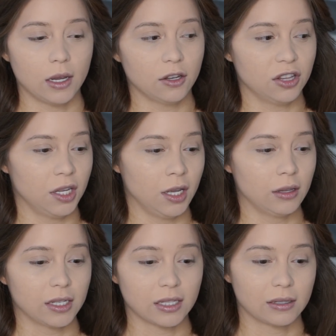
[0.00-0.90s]
The other thing
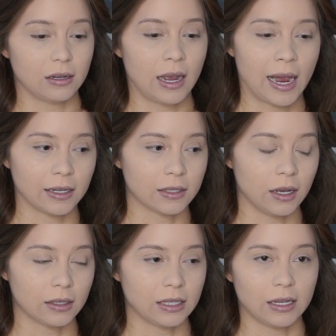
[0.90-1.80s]
that's kind of
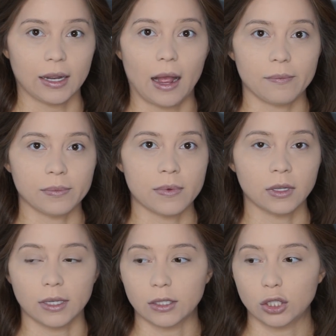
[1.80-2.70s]
sucks is, like, I'm
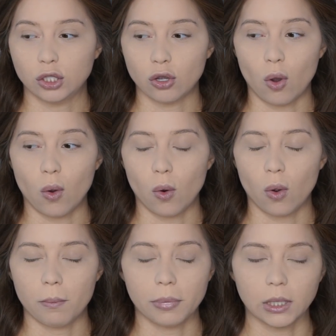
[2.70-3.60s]
like
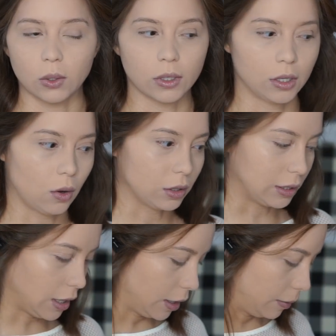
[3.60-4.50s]
so bloated all the
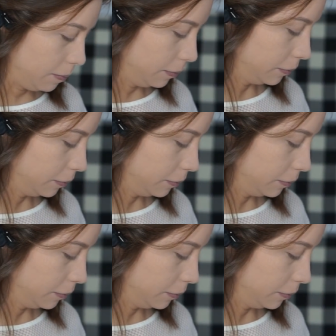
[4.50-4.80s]
time,